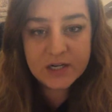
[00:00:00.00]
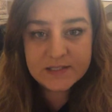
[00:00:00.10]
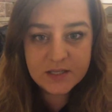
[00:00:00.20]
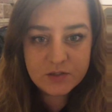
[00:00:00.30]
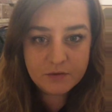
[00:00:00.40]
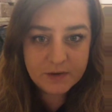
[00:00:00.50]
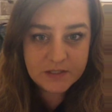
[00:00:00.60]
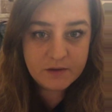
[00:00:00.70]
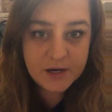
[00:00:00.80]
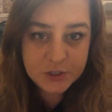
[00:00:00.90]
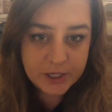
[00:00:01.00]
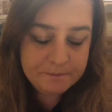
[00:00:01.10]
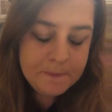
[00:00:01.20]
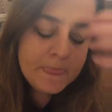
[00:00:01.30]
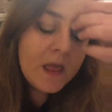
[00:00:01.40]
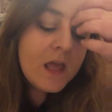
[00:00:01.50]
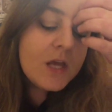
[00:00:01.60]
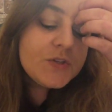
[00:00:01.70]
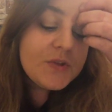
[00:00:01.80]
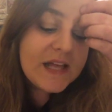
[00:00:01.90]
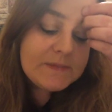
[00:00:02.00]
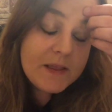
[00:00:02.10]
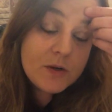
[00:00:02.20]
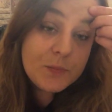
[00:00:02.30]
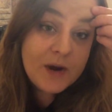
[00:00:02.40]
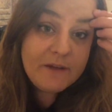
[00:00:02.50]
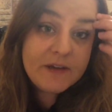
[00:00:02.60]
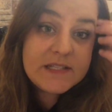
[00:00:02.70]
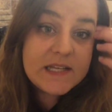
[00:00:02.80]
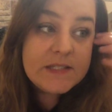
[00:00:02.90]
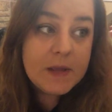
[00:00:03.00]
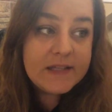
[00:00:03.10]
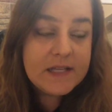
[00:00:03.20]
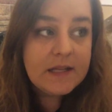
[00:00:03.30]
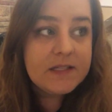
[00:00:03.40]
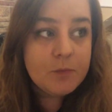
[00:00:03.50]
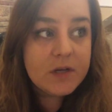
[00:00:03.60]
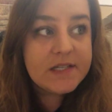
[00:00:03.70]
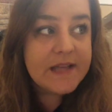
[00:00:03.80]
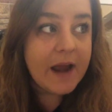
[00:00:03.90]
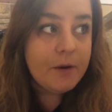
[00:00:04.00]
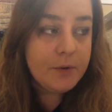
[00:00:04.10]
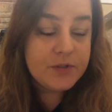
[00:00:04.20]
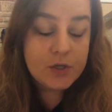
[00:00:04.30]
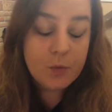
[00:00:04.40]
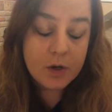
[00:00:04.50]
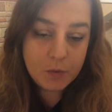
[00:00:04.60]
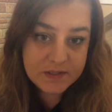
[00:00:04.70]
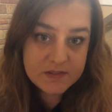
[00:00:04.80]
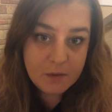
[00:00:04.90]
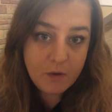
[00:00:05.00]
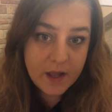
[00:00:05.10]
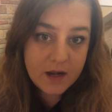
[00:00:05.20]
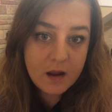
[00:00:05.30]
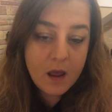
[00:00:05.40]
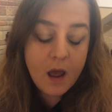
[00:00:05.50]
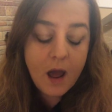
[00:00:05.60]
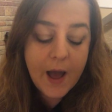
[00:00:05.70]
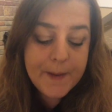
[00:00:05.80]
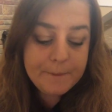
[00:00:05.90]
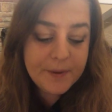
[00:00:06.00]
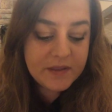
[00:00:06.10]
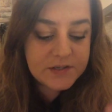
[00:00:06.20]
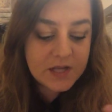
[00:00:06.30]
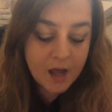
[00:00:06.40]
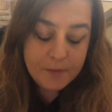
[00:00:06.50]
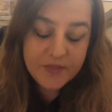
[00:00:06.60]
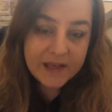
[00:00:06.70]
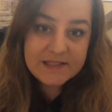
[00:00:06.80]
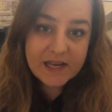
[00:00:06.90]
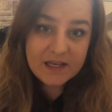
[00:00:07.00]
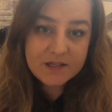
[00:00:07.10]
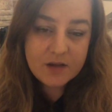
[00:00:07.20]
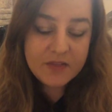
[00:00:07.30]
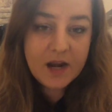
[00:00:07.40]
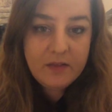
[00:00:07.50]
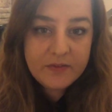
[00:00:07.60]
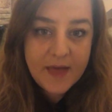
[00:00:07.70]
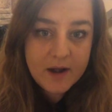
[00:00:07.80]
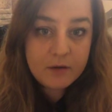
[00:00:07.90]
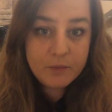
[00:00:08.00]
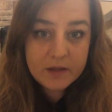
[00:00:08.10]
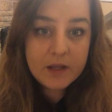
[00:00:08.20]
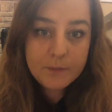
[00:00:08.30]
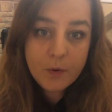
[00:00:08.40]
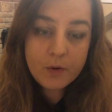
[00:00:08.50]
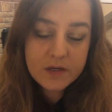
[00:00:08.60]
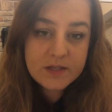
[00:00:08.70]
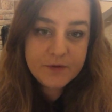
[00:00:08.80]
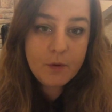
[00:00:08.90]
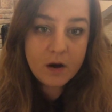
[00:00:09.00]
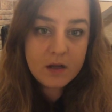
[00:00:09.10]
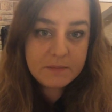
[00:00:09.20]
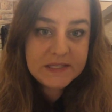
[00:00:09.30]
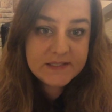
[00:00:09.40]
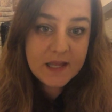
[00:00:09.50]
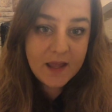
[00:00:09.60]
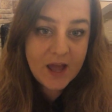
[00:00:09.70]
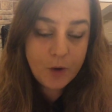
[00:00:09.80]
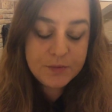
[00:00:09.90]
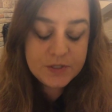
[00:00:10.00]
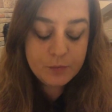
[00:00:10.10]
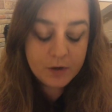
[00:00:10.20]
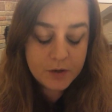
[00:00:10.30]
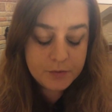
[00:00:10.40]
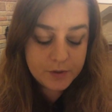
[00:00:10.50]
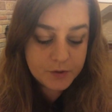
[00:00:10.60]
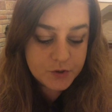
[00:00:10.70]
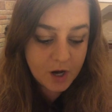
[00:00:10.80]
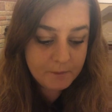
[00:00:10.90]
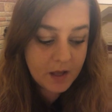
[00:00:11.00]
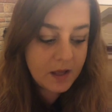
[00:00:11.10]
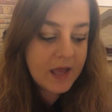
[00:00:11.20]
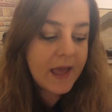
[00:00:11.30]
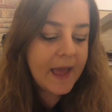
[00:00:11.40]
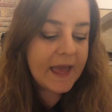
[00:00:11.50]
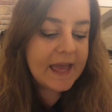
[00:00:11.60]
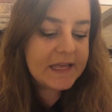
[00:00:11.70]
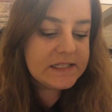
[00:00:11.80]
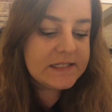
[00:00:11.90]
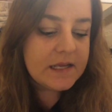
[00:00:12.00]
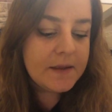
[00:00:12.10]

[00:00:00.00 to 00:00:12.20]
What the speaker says: send you in the right direction. So that's my little preface. It's more desirable to work with someone, but there's a couple things I need to that are really important if you are going to be seeking help to work through your trauma. Is